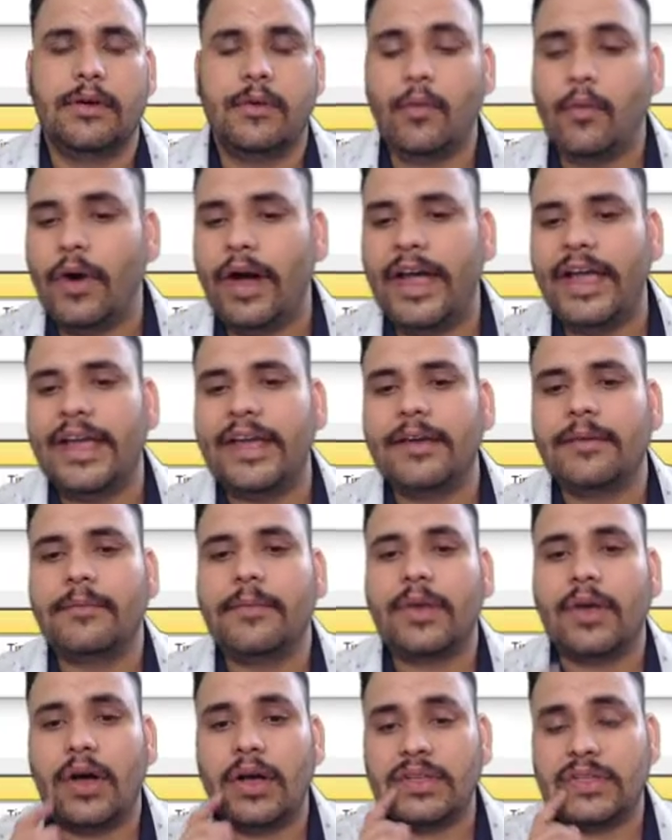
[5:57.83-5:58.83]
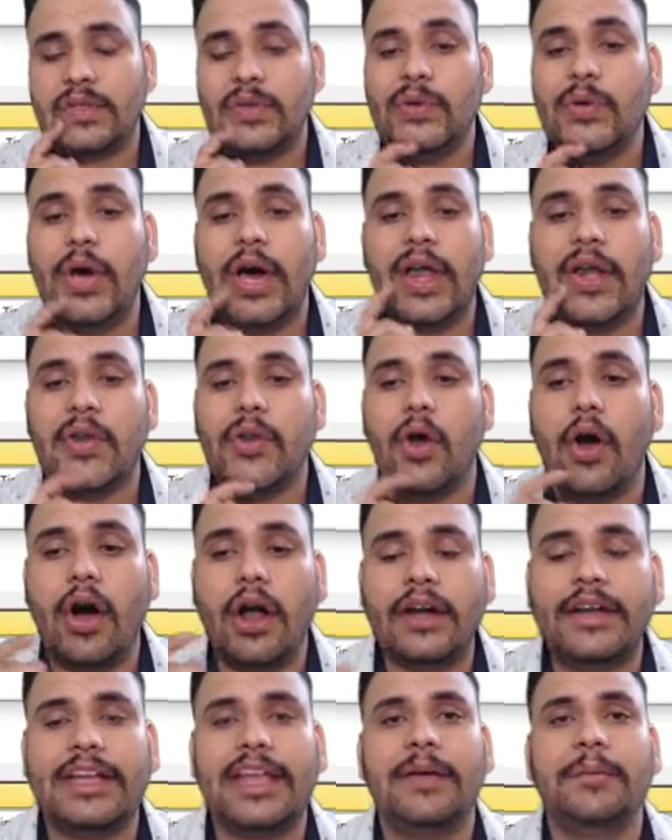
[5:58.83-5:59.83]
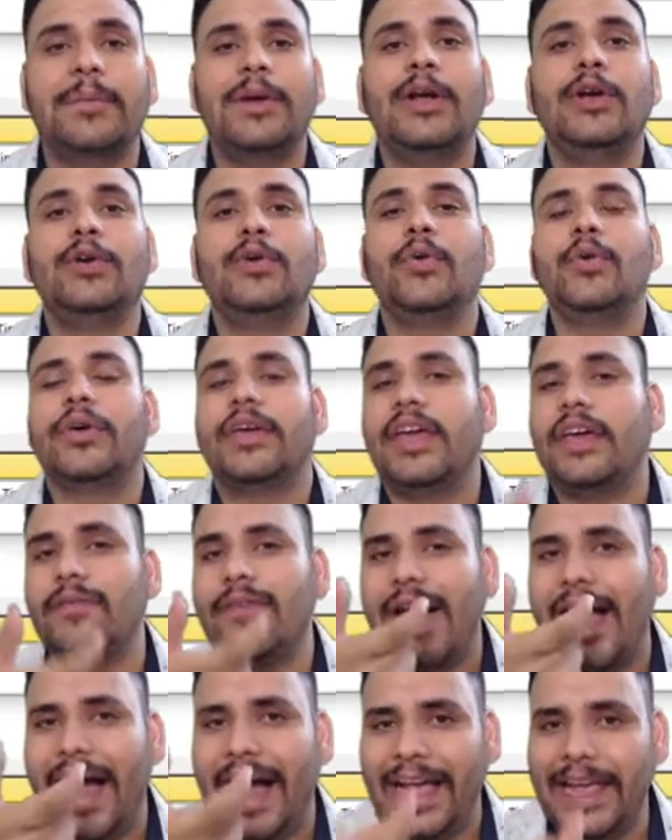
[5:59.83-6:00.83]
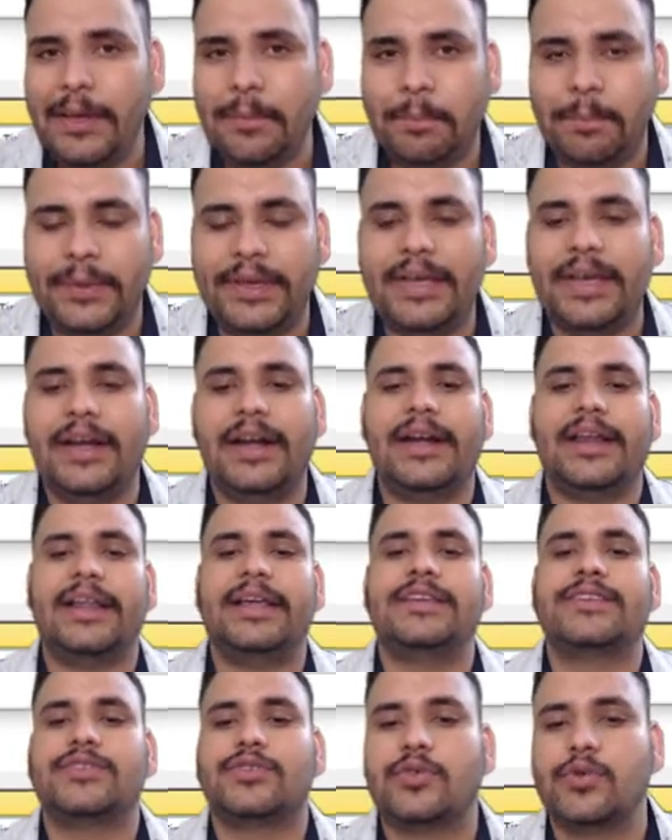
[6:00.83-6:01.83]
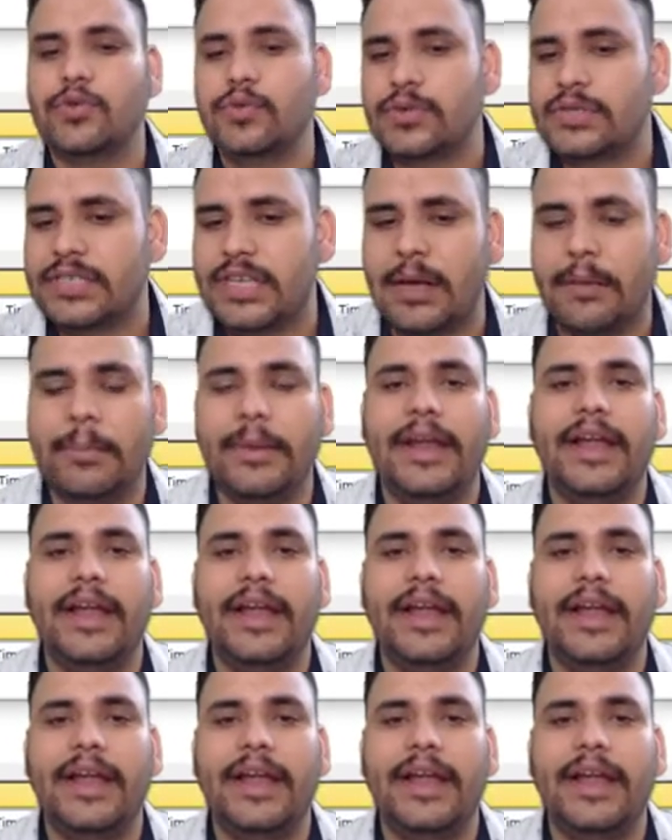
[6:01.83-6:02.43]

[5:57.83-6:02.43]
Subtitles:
Why? Because you are not able to give IP address to sub